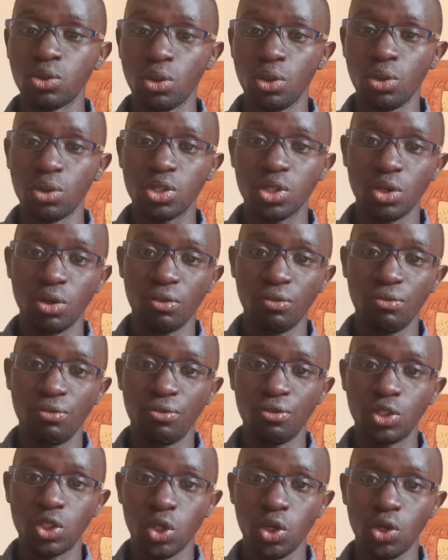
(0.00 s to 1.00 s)
those
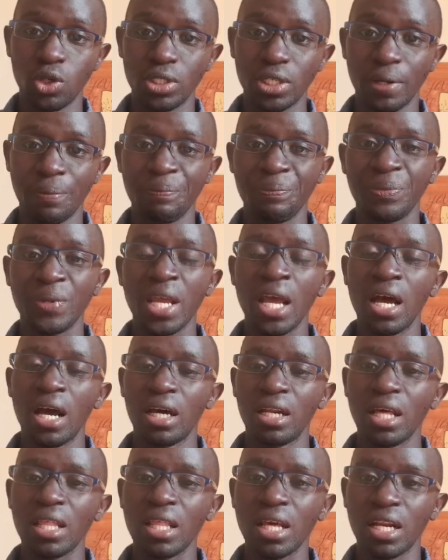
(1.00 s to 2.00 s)
of Toyota.
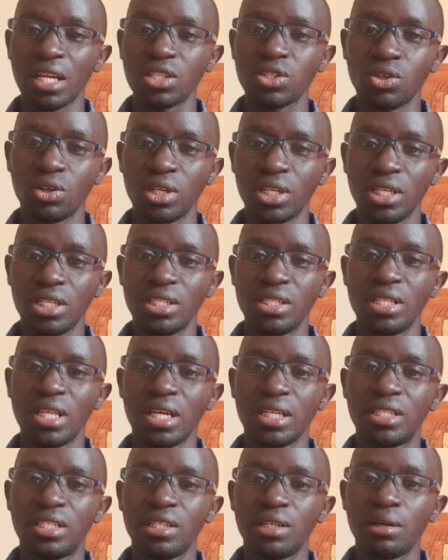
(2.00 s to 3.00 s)
Another reason is
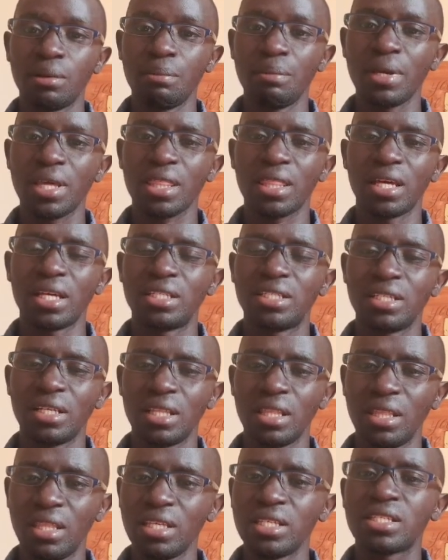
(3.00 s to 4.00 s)
that being that
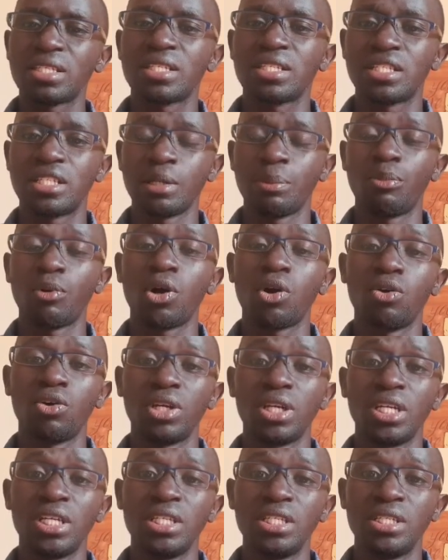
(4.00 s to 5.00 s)
this
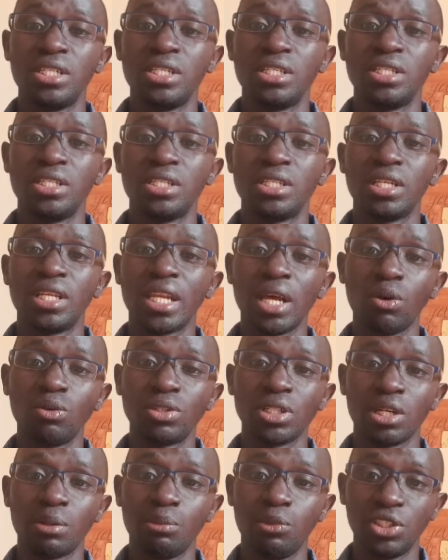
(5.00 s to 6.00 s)
Stepwagon is now
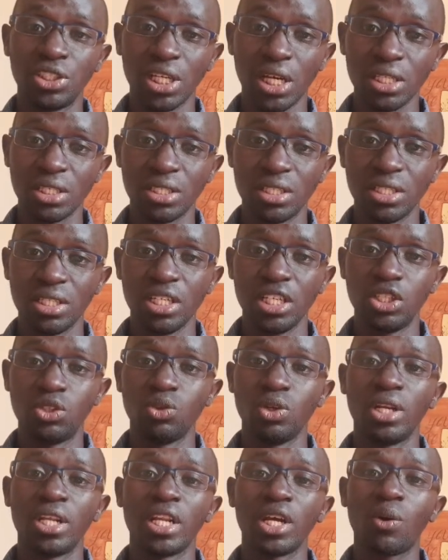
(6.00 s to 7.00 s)
turbocharged, it
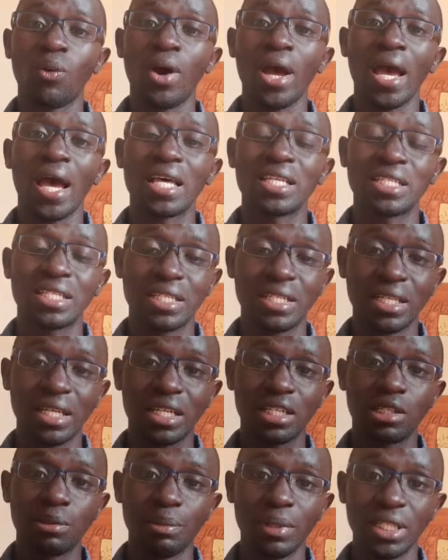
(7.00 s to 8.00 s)
will require a
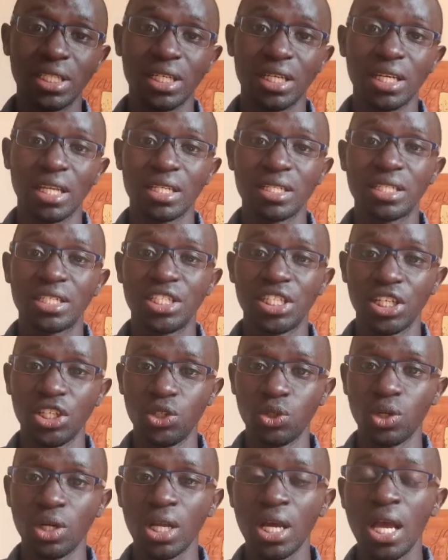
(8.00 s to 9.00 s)
strict maintenance
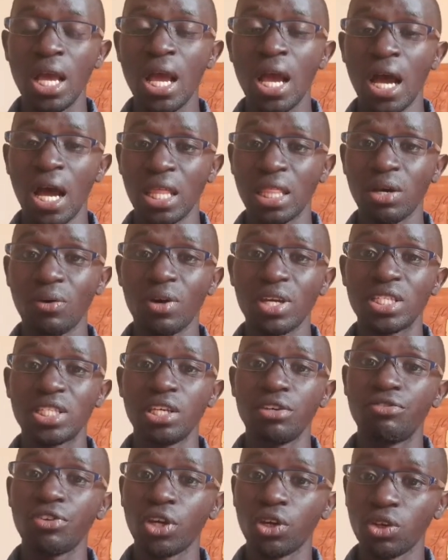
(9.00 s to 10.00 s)
schedule. Otherwise,
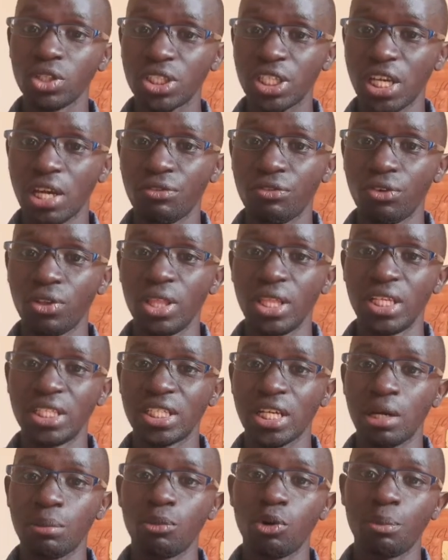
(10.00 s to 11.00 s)
if you're not careful, the
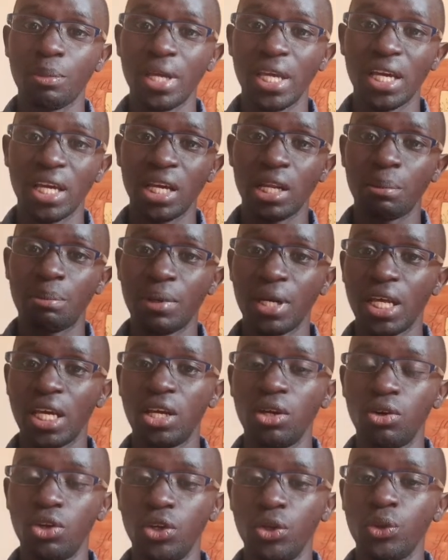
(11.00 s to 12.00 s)
turbo may end up
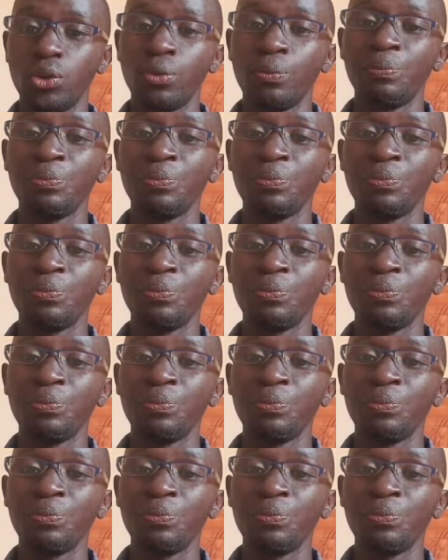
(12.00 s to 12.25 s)
dying on you,